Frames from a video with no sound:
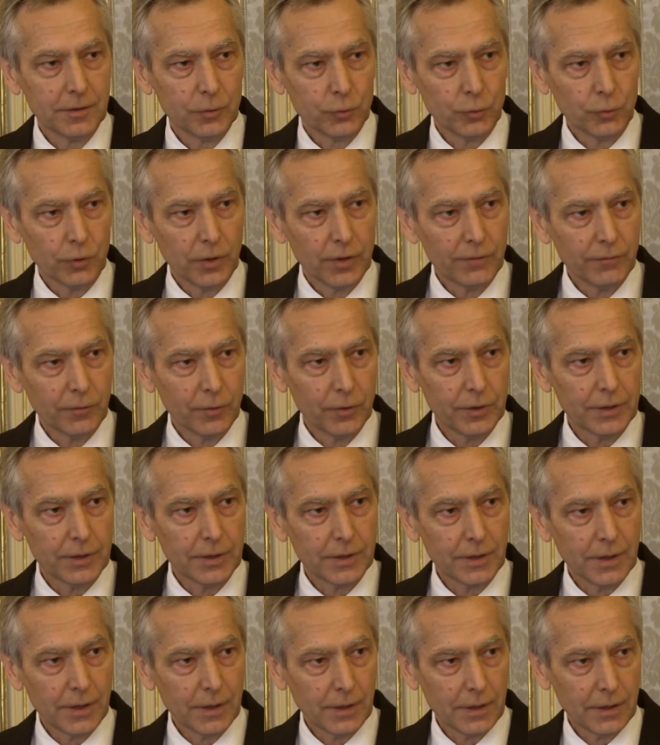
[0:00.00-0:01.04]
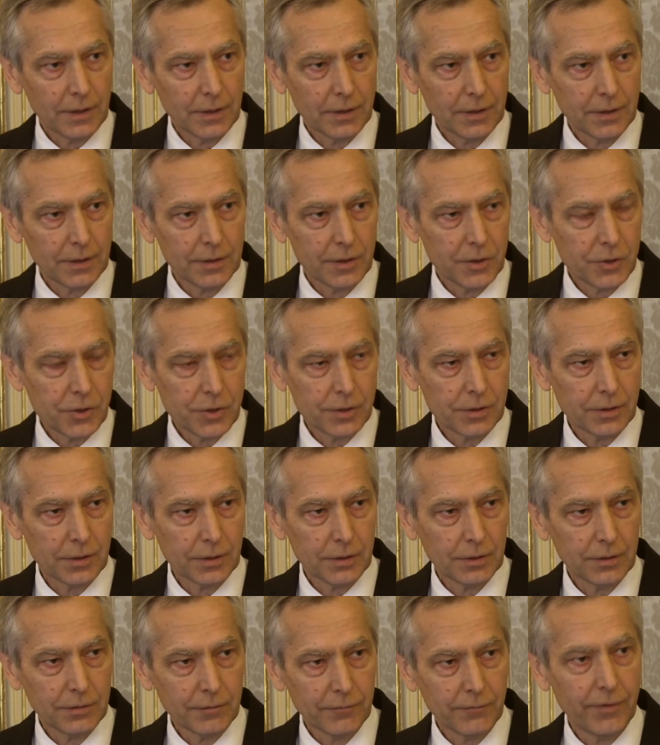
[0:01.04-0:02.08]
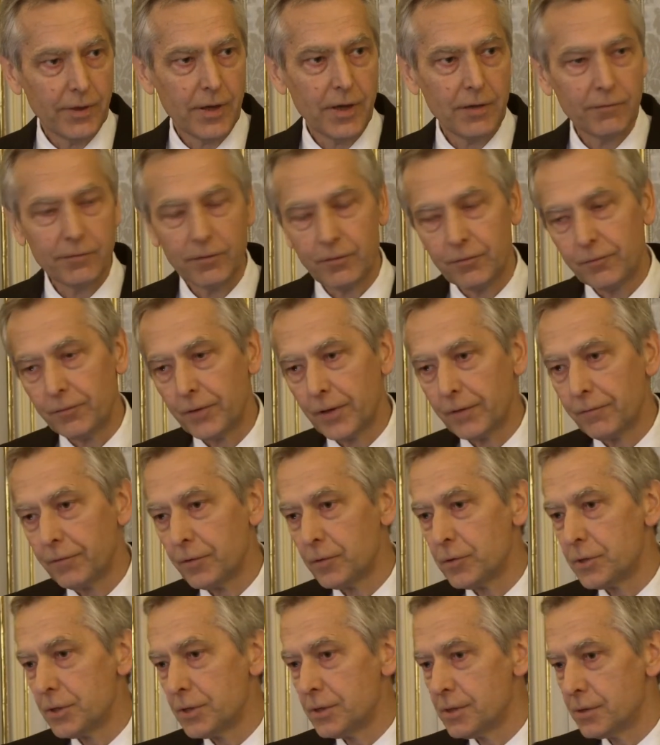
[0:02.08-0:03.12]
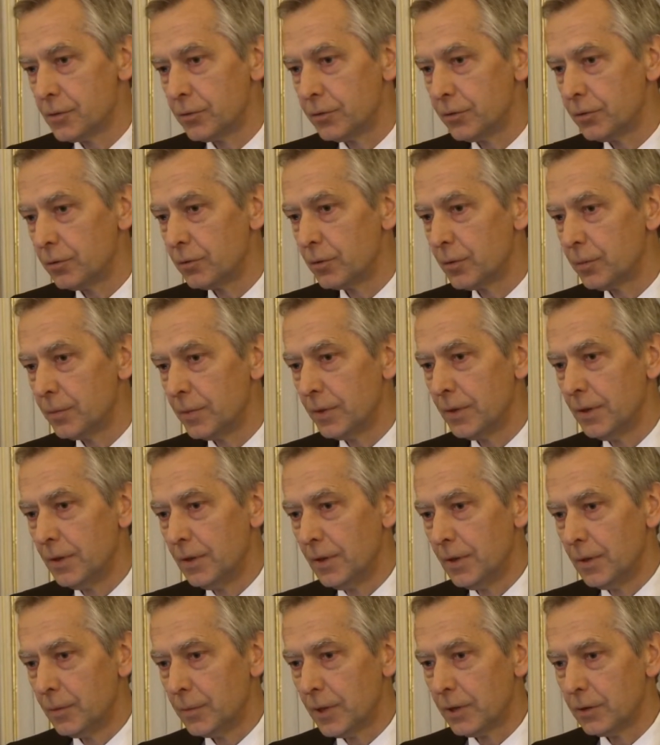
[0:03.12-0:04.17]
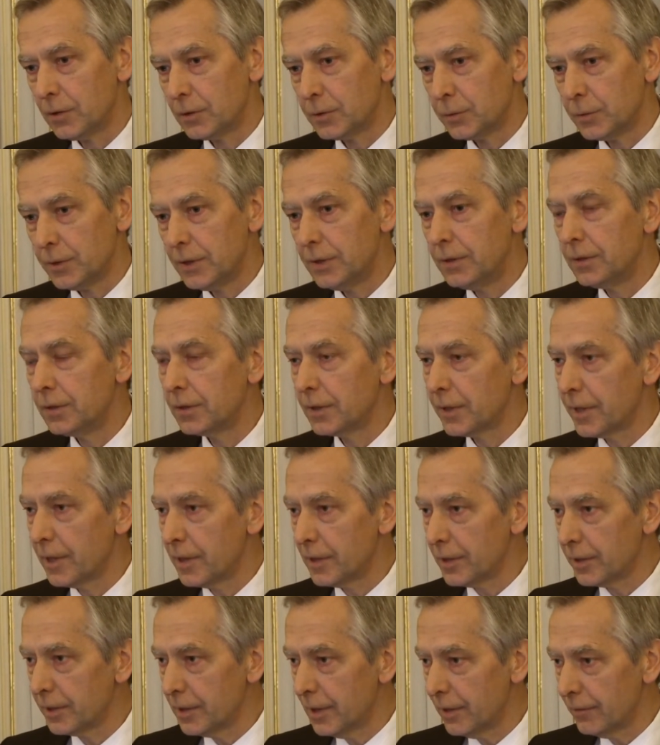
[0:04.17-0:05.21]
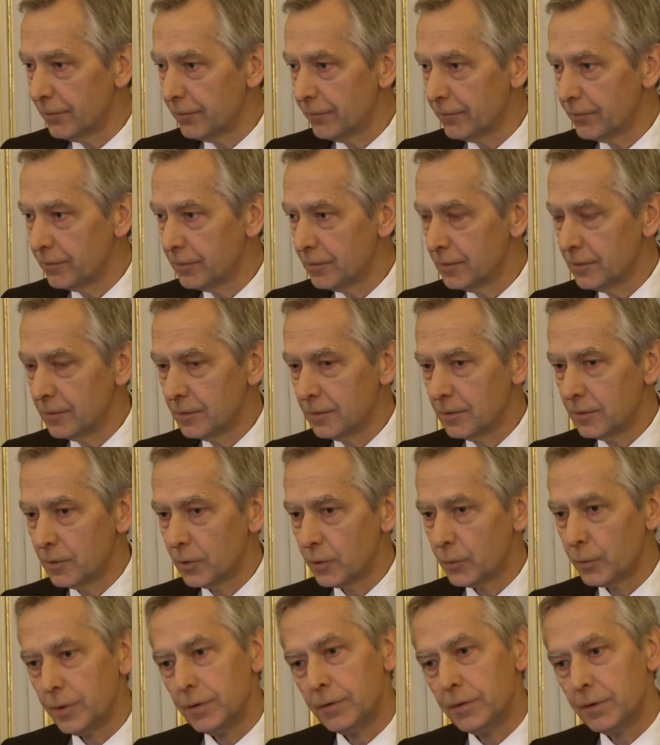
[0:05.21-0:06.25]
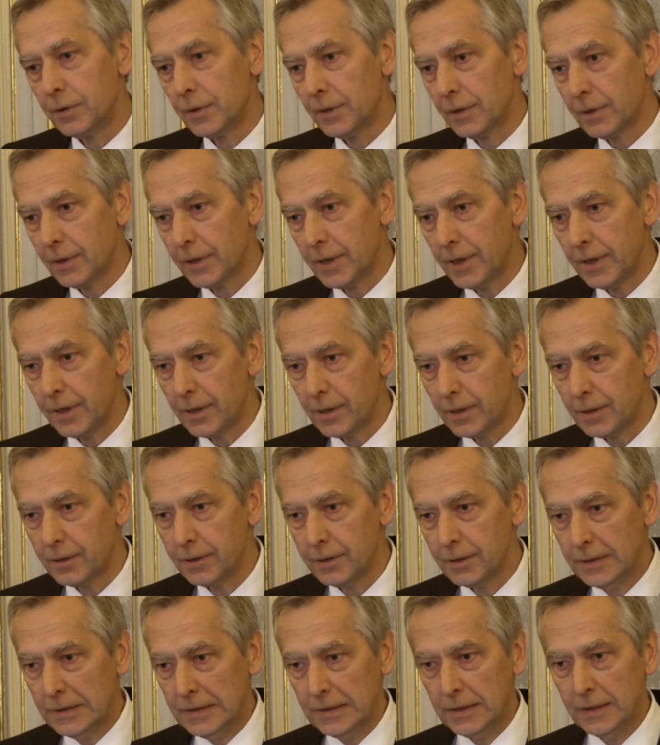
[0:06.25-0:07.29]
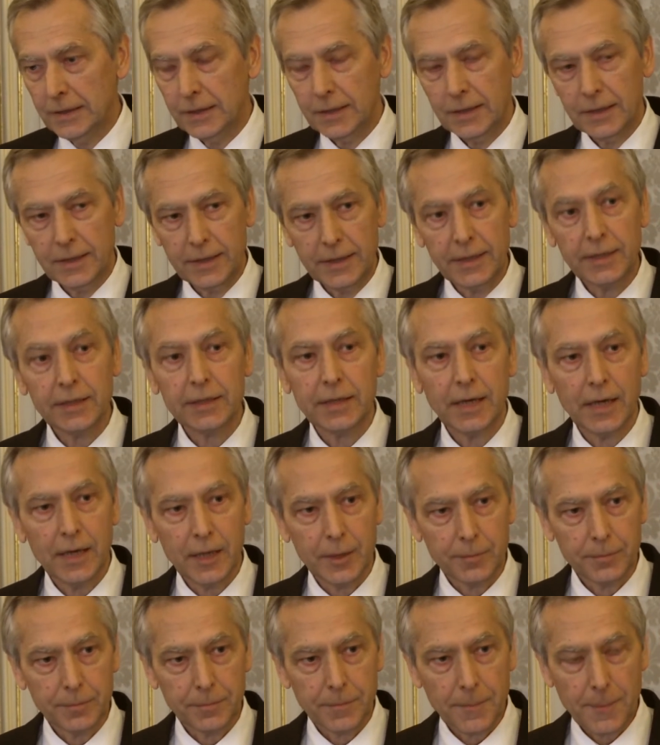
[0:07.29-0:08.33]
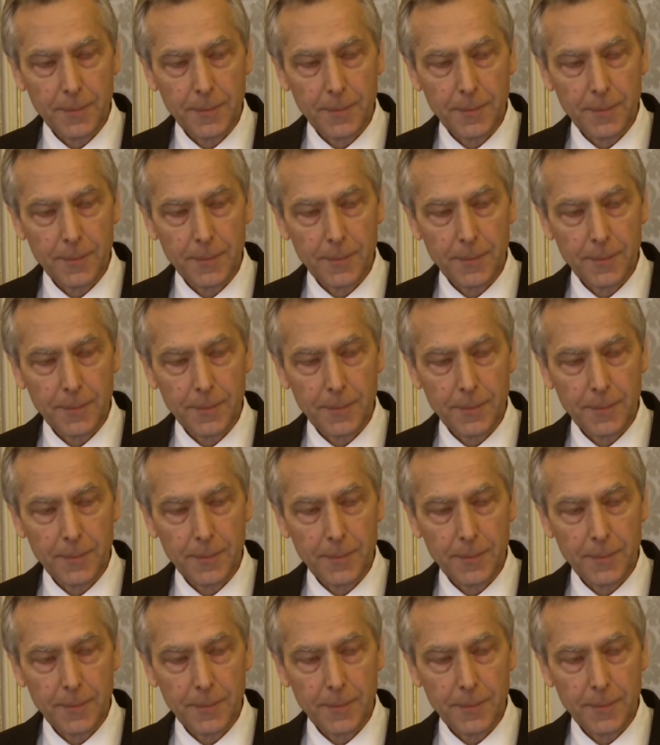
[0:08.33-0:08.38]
to avoid an additional wave of refugees to Europe because we didn't care enough or we didn't care in time.